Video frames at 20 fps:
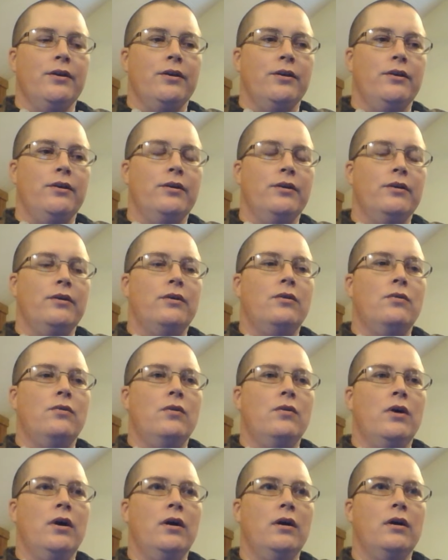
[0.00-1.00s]
you
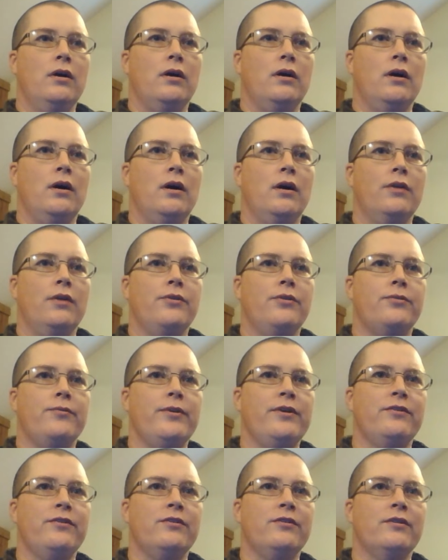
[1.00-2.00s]
know, uh, the
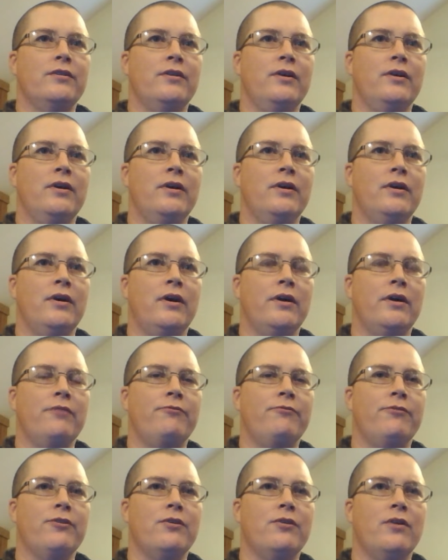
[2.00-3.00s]
reason I
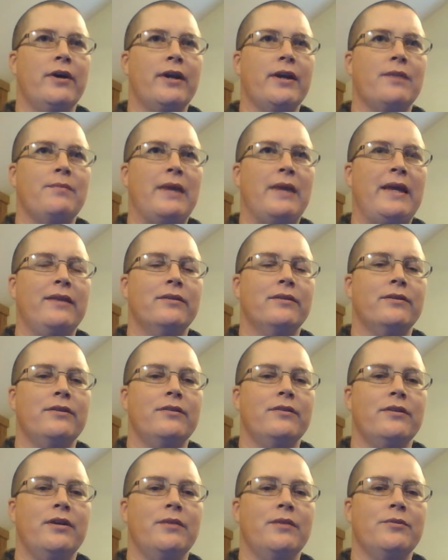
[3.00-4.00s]
feel like mainly
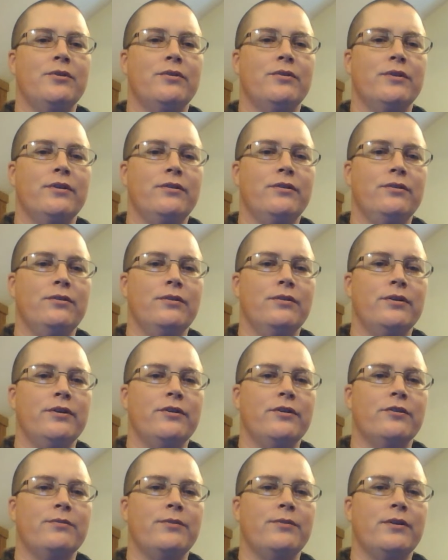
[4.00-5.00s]
that I'm going to do it
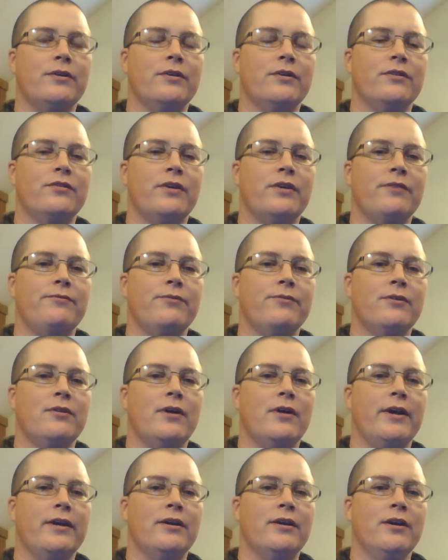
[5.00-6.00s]
is because I feel
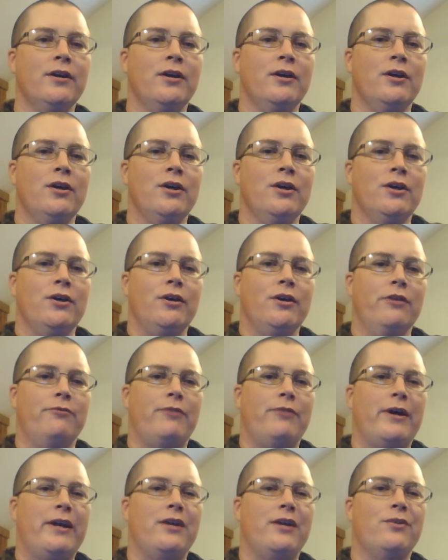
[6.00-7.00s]
like
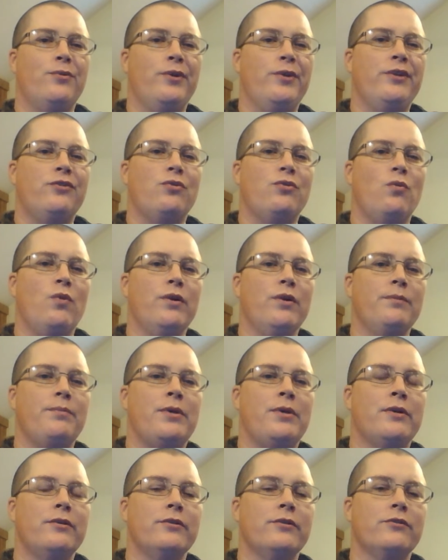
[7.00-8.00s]
if I could reach one
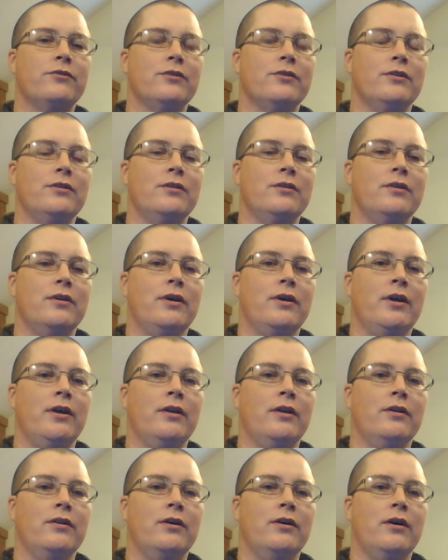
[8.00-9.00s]
person
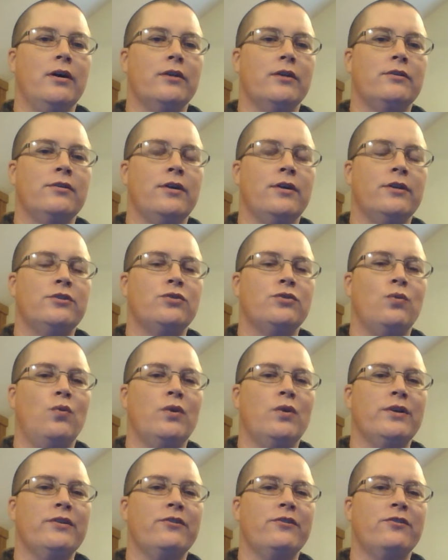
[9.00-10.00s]
and uh, touch
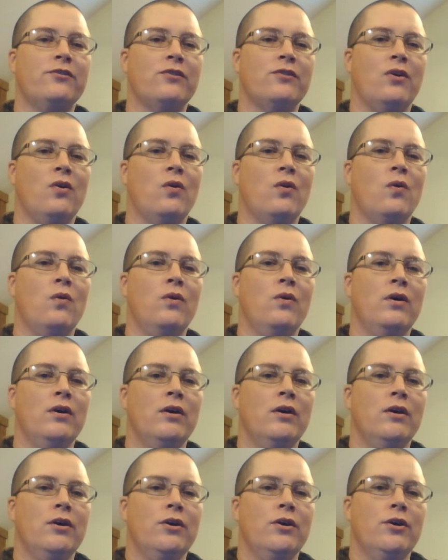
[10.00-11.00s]
one soul
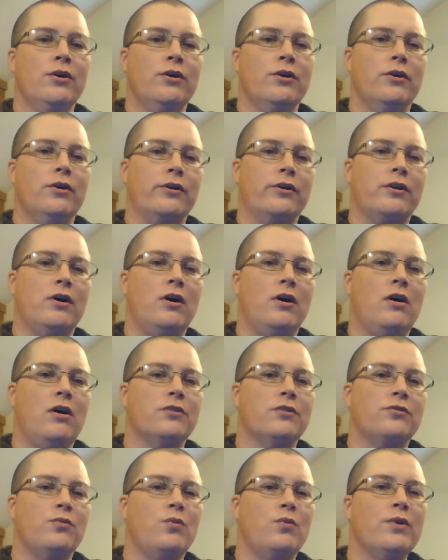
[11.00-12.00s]
or
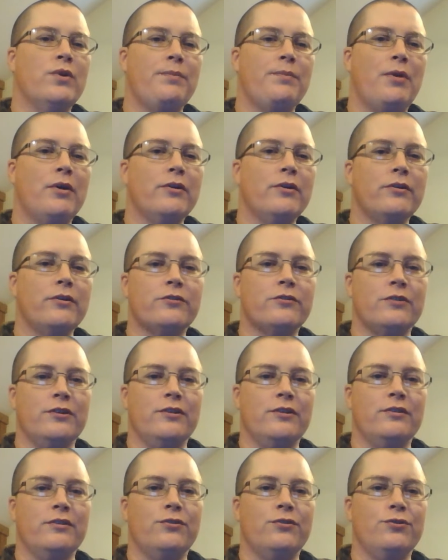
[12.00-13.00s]
cause one
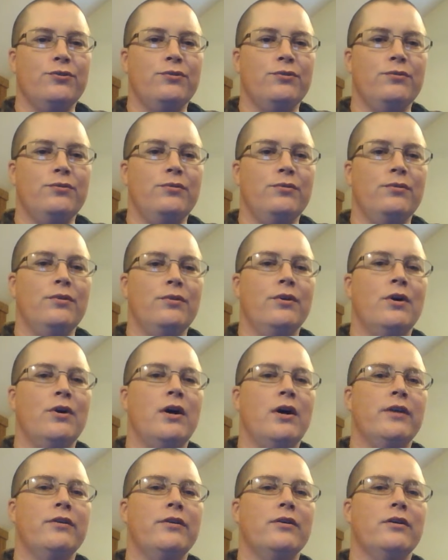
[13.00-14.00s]
person to
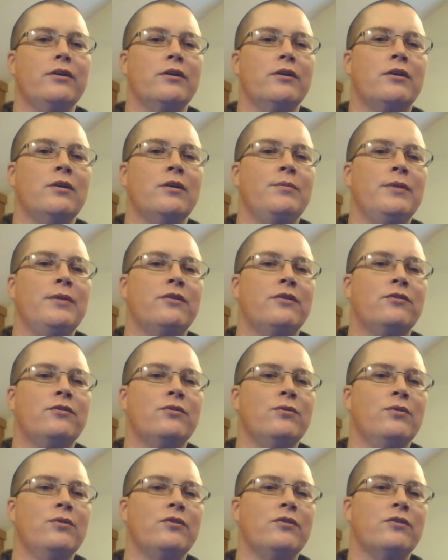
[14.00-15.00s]
not commit
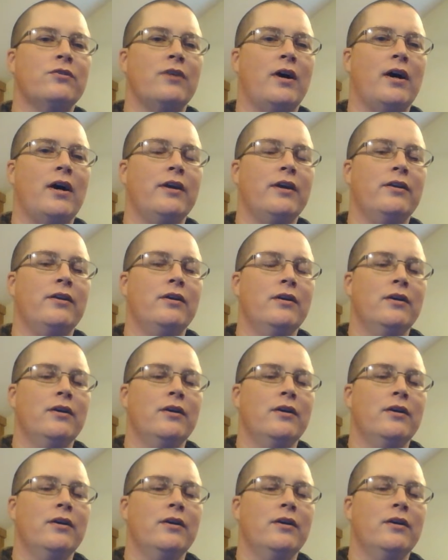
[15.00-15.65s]
suicide,